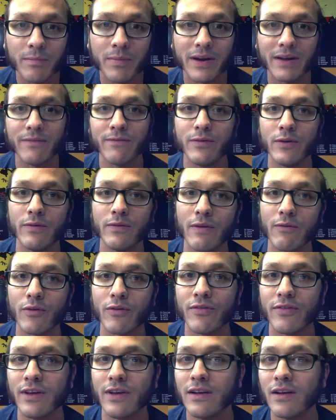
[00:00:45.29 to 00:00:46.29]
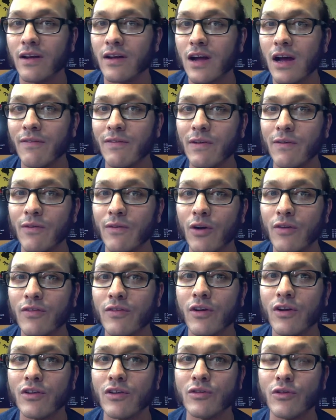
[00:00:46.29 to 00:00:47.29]
but if you've ever seen a coffee of ours
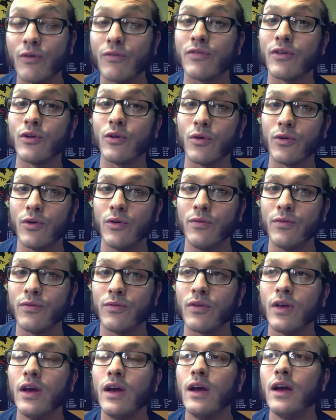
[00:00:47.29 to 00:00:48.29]
called Los Enonos,